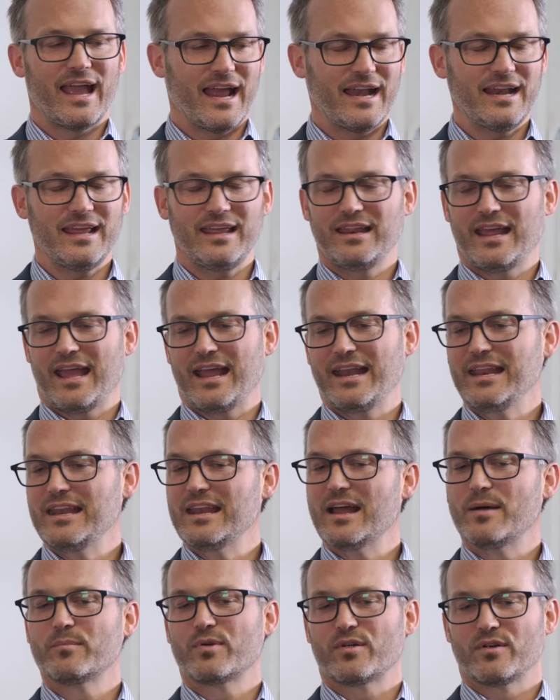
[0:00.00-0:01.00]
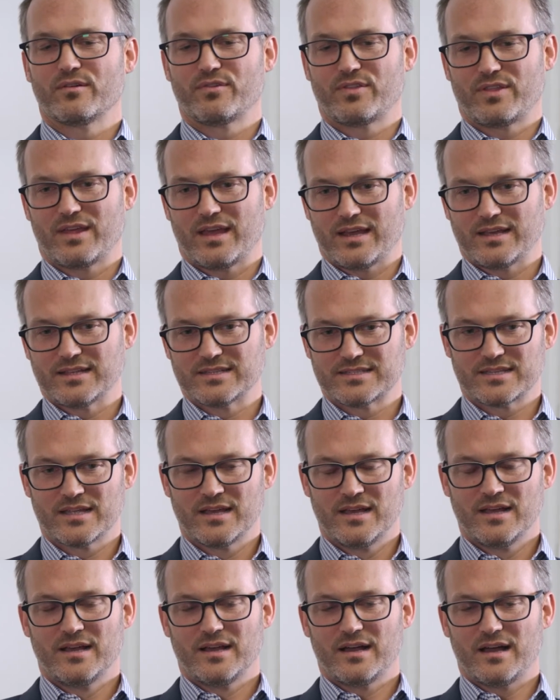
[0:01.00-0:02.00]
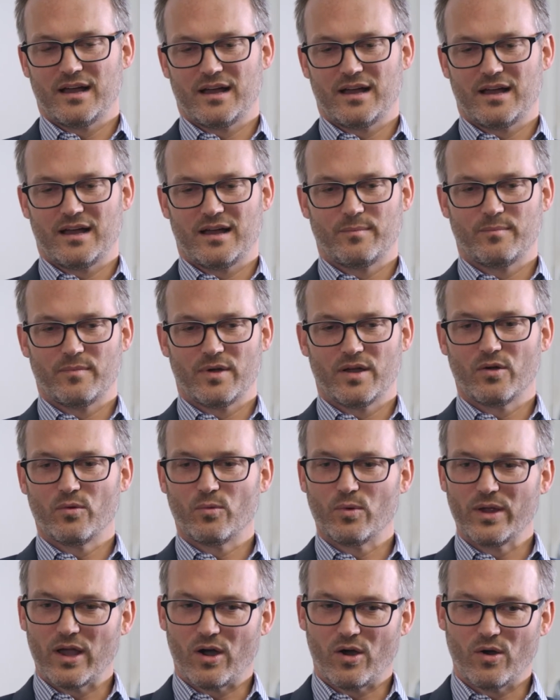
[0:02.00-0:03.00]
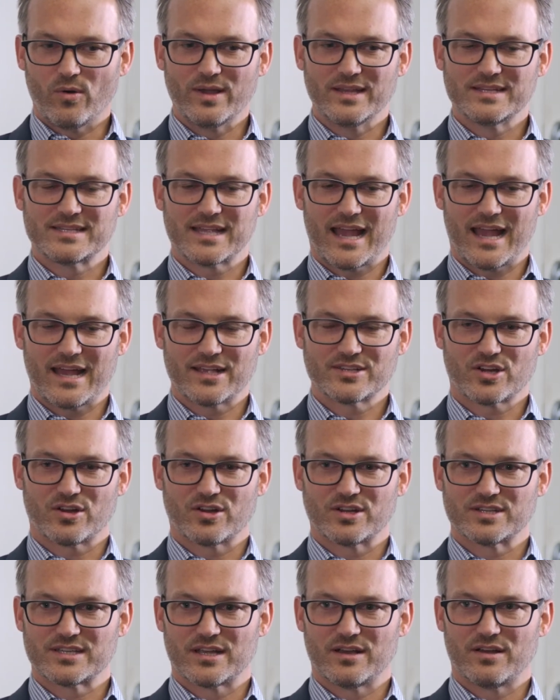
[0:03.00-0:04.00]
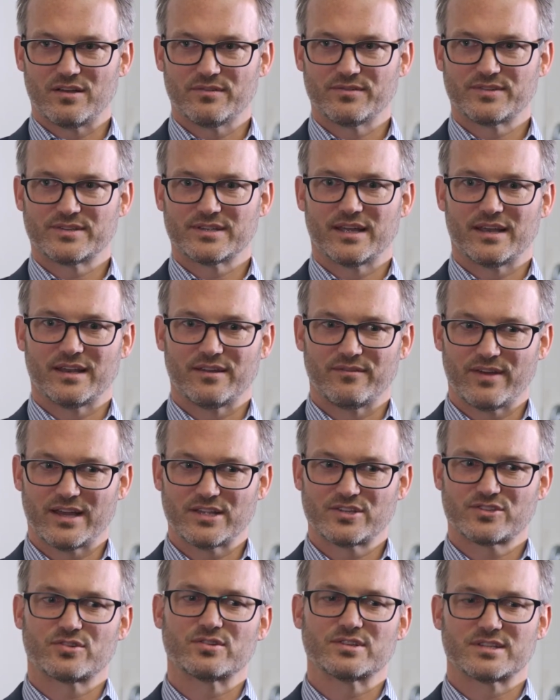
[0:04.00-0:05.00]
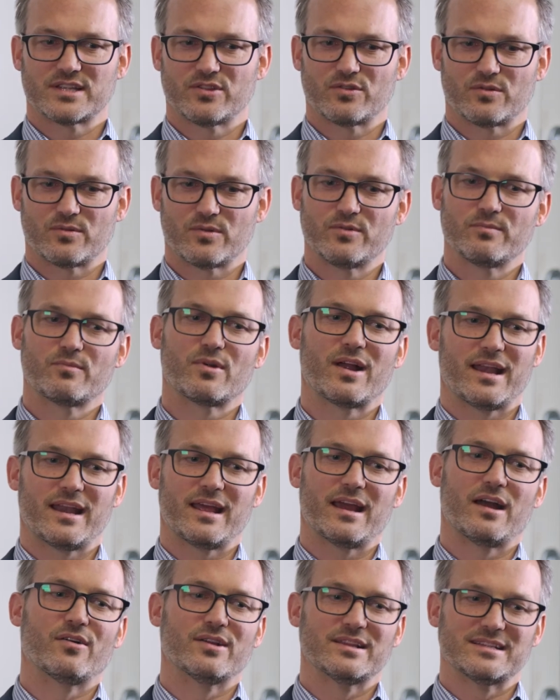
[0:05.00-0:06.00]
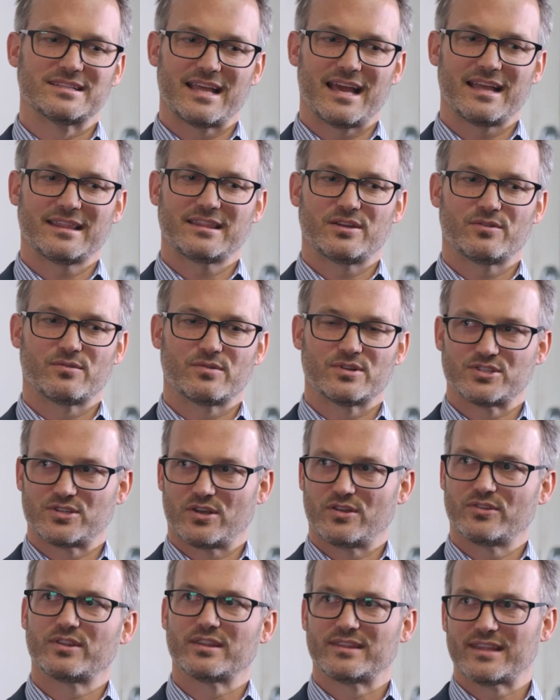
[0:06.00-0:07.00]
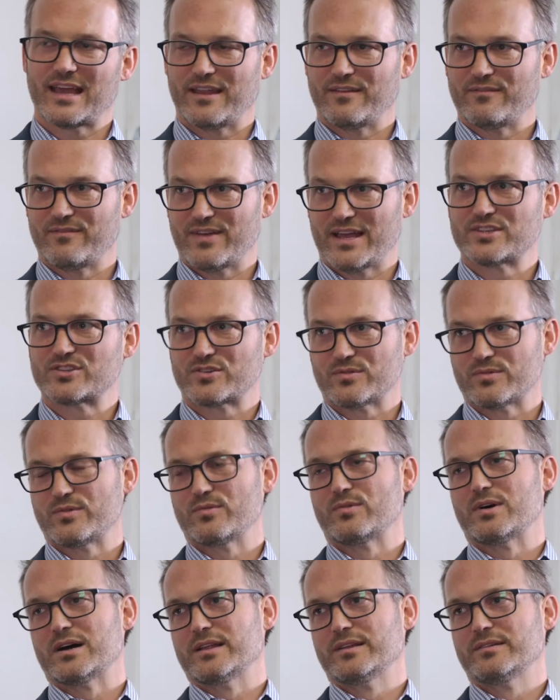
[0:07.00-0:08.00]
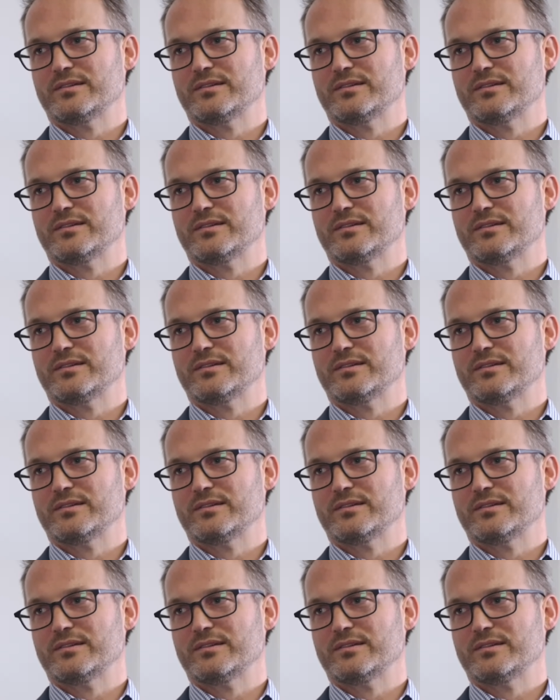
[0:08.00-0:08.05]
any number of things, we always ask ourselves, an investor is in the room right now, is that the result that investor would want?